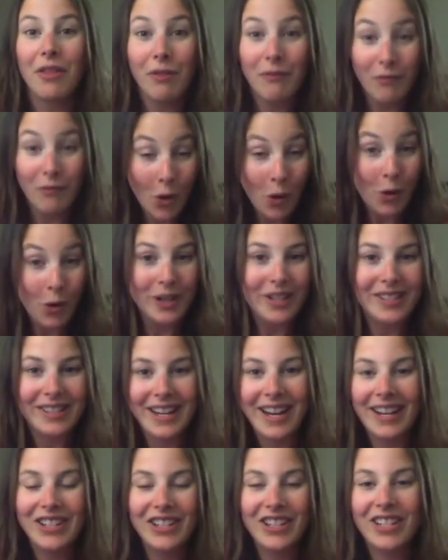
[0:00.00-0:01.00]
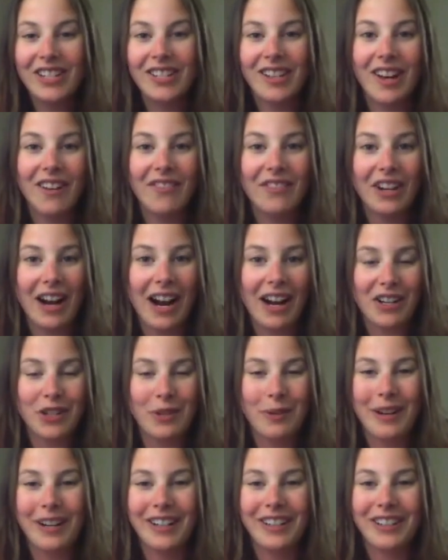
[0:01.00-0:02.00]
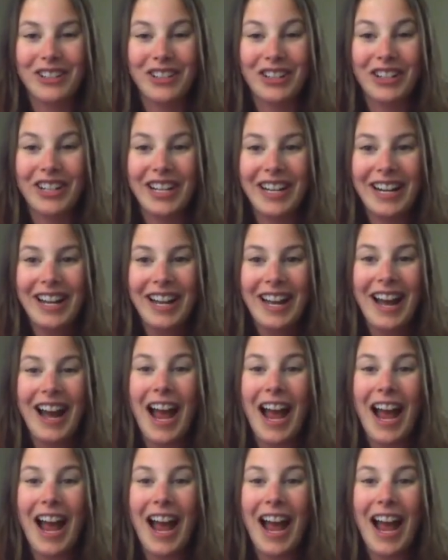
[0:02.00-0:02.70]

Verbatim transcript: 4 stages of your actuarial journey.